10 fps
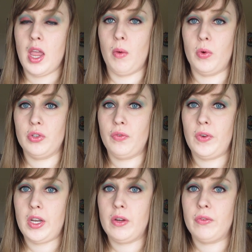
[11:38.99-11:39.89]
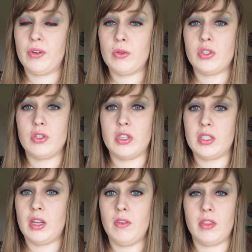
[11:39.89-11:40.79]
And when you're feeding fruits, you're just
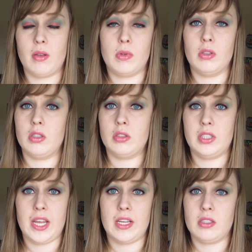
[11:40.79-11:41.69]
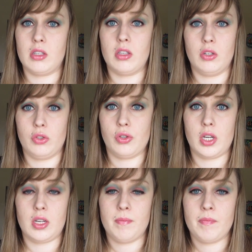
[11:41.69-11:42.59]
giving them a little taste, a little treat.